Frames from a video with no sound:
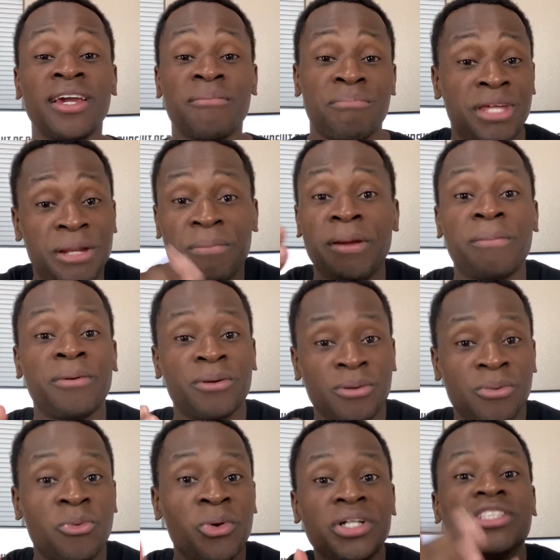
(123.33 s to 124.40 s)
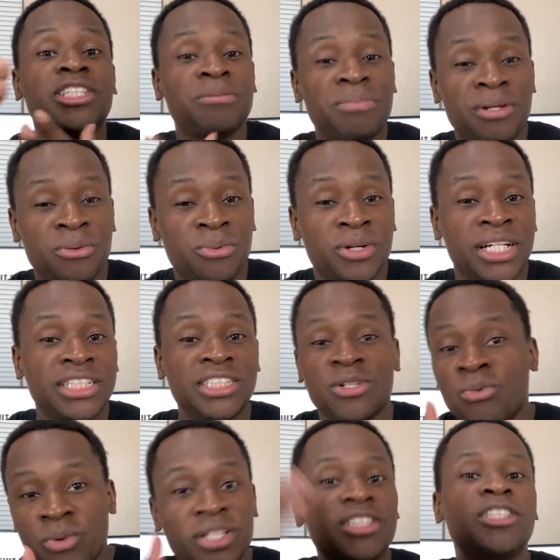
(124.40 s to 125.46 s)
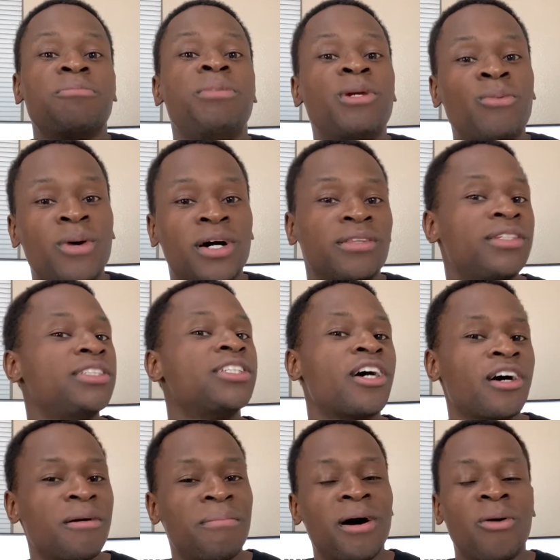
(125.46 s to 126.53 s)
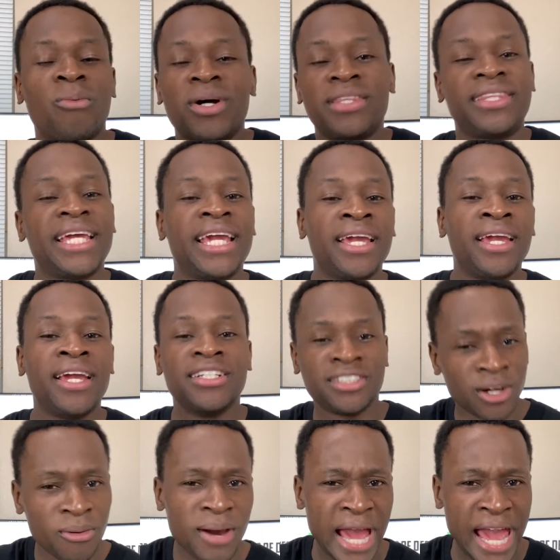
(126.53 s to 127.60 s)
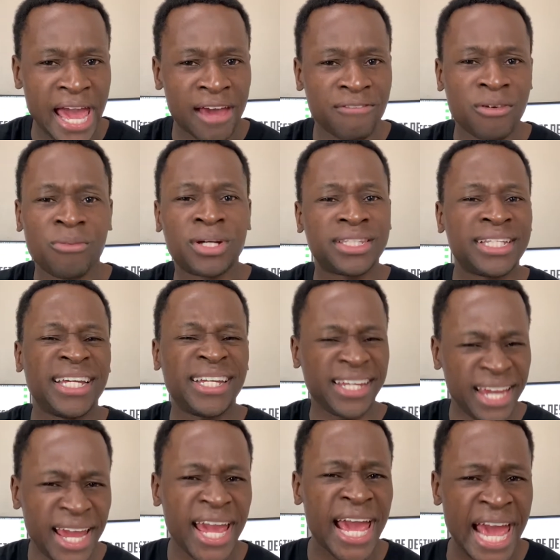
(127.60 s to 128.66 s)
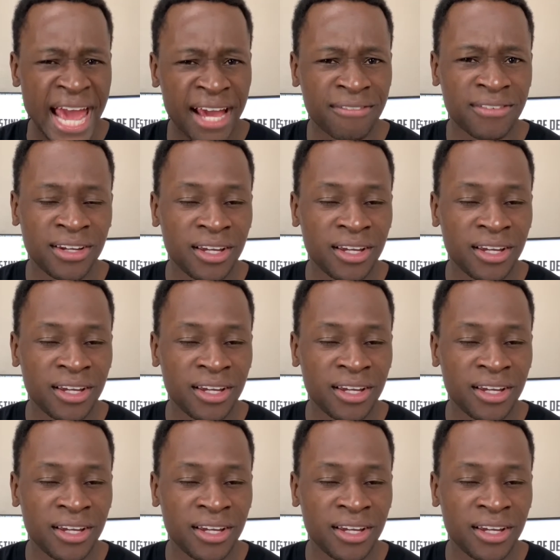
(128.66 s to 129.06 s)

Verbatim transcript: Many people who want to be rich and want to be wealthy talk about what they don't have and what they can't have,